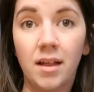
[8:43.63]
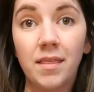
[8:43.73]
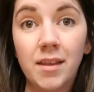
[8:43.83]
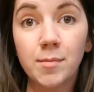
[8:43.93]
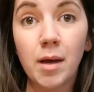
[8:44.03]

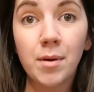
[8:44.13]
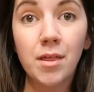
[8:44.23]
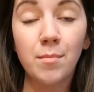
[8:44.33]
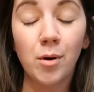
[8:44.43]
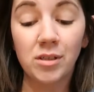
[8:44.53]
This might be
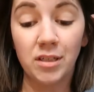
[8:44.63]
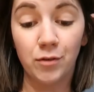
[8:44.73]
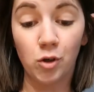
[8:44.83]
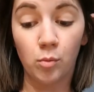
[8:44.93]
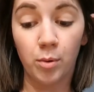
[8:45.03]
the most
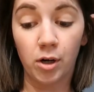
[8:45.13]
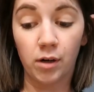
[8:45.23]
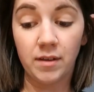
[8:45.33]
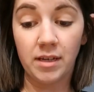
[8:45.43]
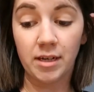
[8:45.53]
difficult part
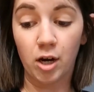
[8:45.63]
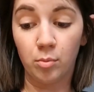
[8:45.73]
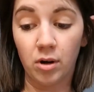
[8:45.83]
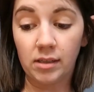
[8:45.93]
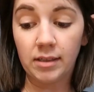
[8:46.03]
of the entire
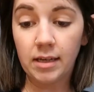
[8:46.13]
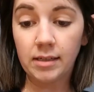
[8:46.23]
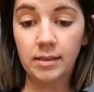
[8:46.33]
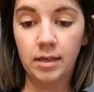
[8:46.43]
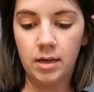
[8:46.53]
process
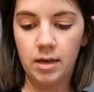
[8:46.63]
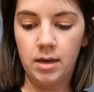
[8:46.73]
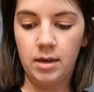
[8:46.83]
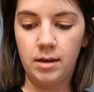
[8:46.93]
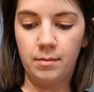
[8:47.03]

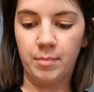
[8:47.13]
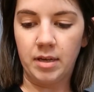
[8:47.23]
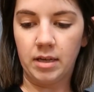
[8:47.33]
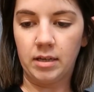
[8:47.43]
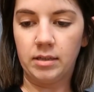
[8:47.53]

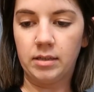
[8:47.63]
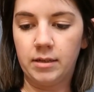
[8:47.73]
because